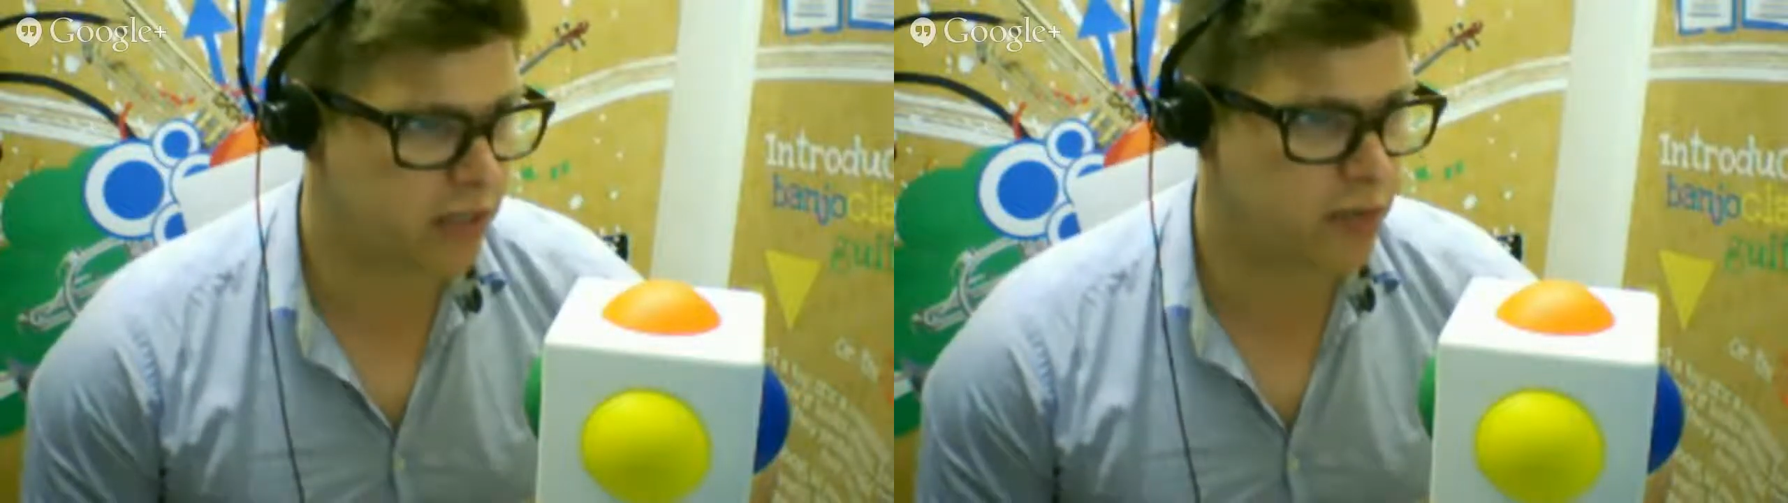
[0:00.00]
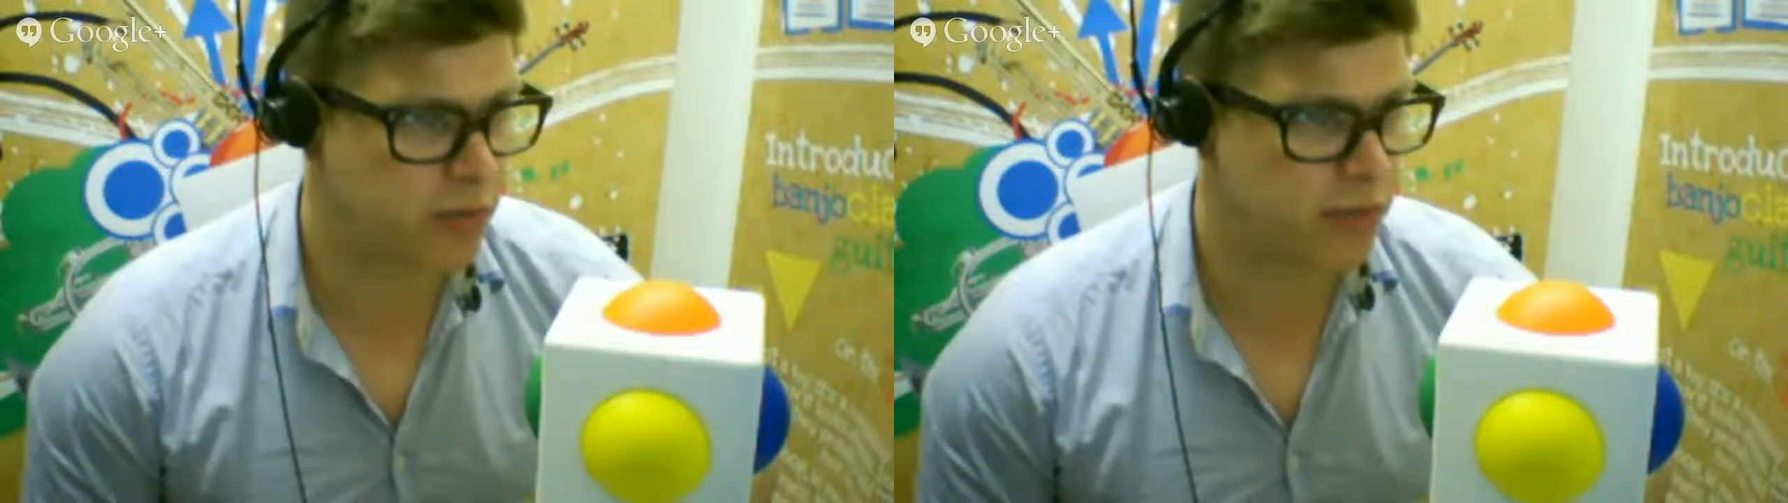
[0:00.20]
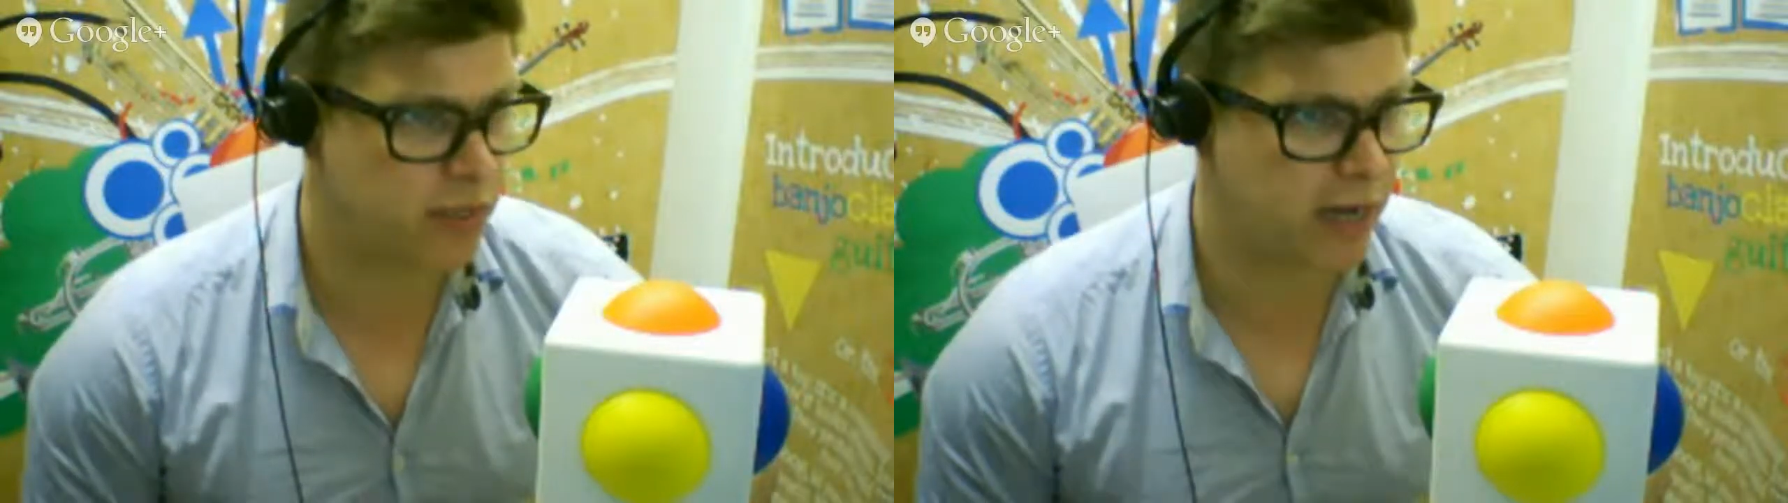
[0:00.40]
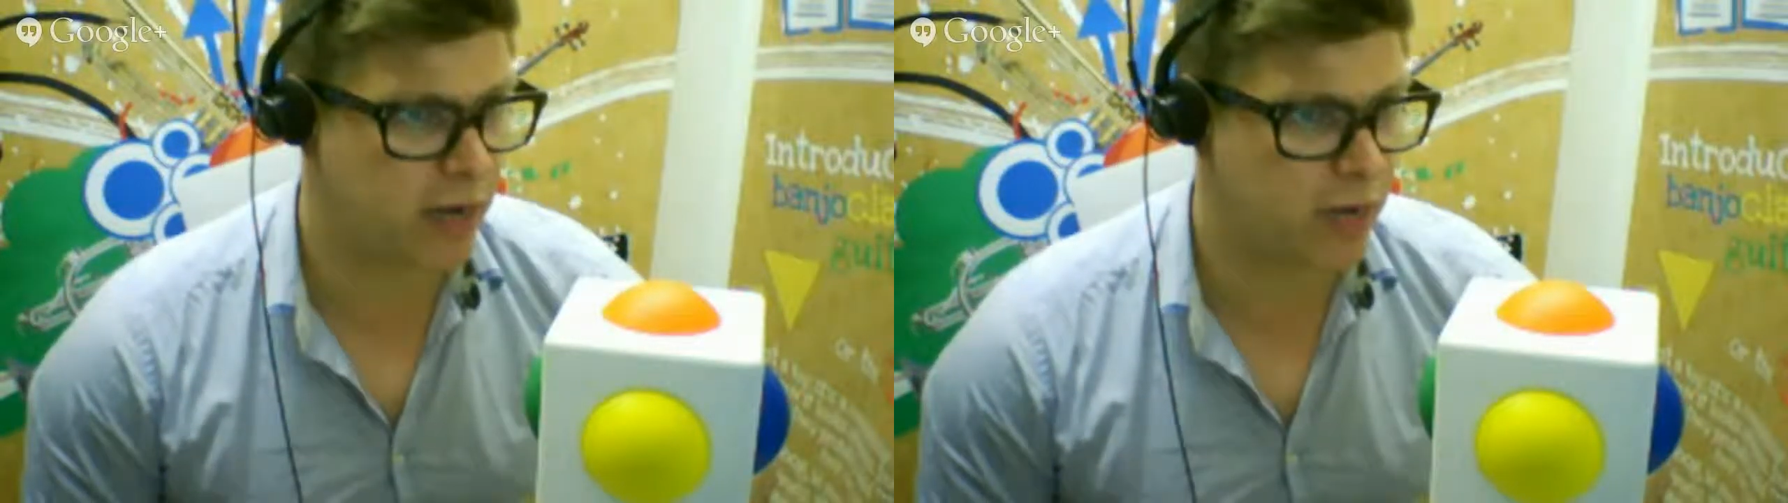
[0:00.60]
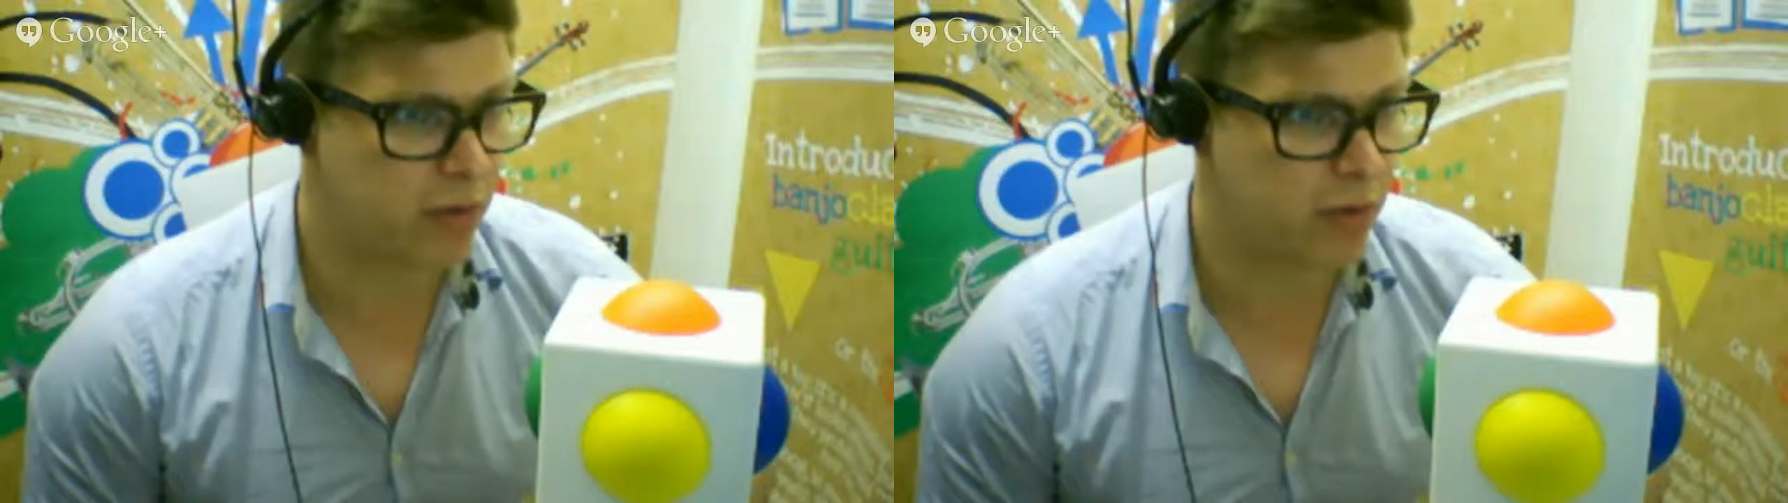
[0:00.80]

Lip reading: which is now